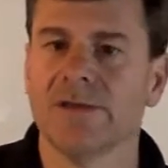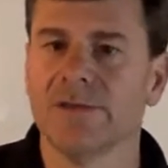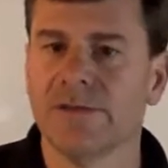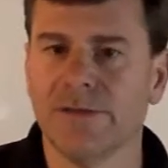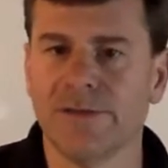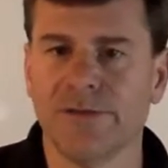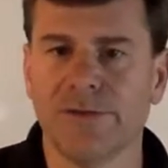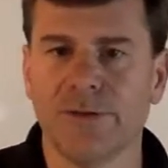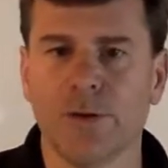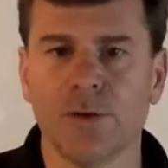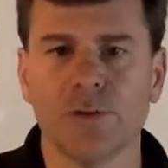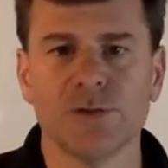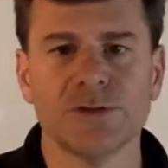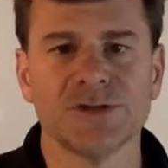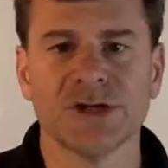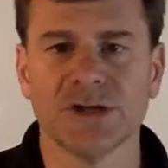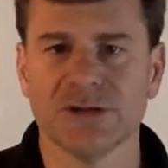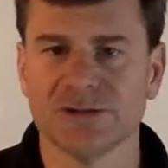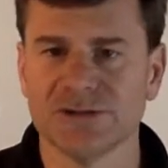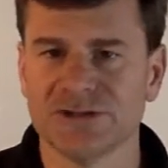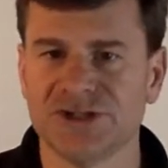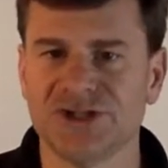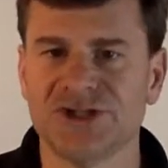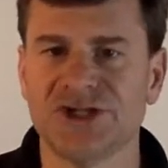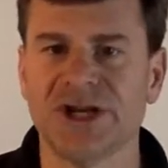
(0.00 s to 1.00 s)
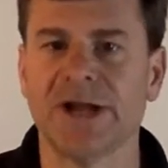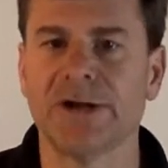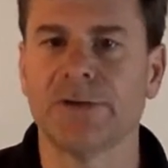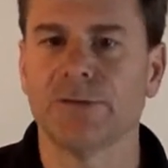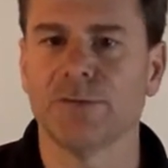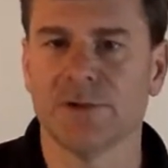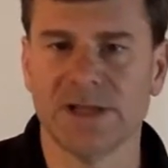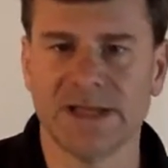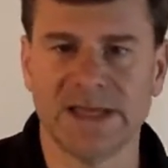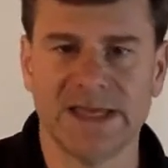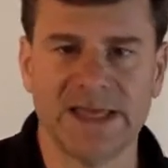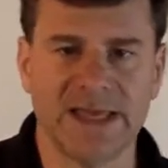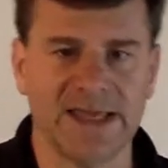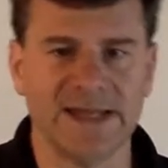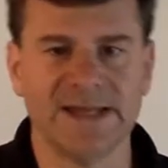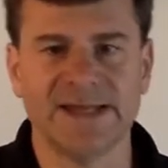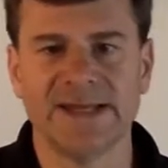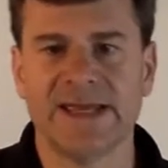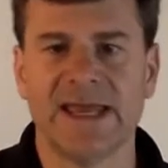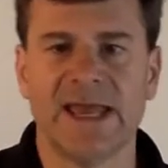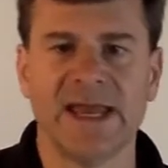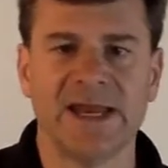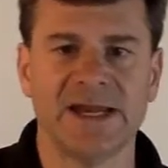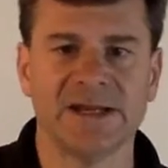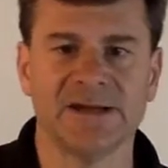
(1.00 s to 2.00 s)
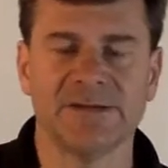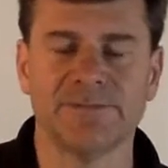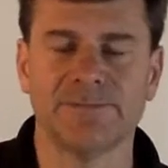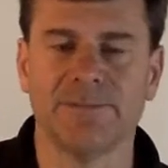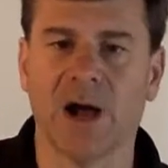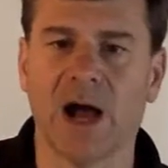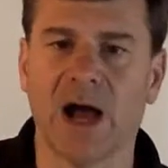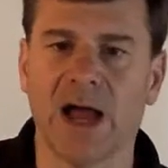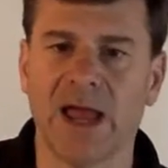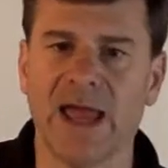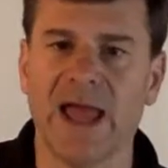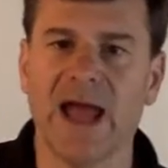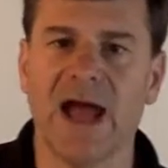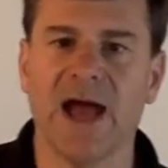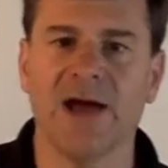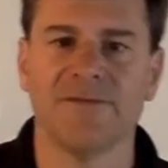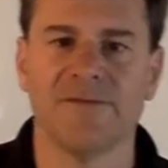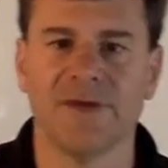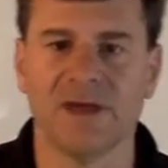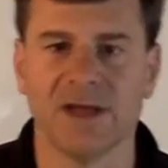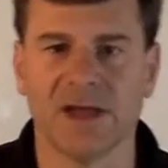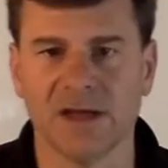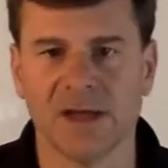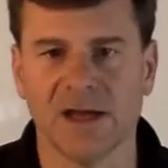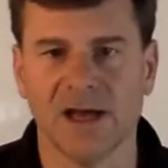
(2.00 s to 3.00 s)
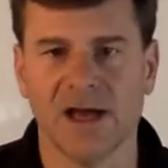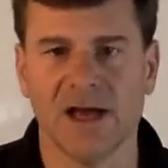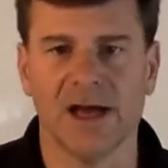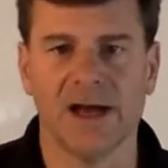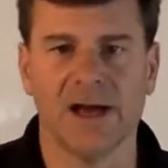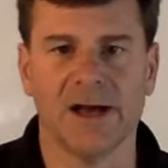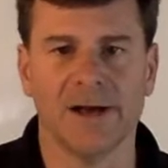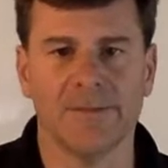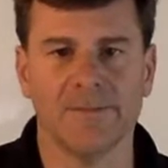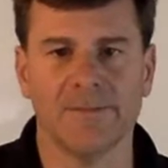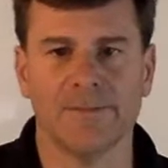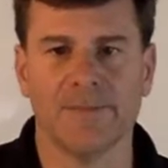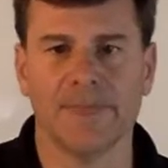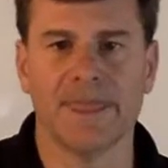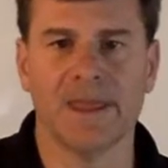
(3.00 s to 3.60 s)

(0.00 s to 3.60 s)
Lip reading: Those are generally indicated by having a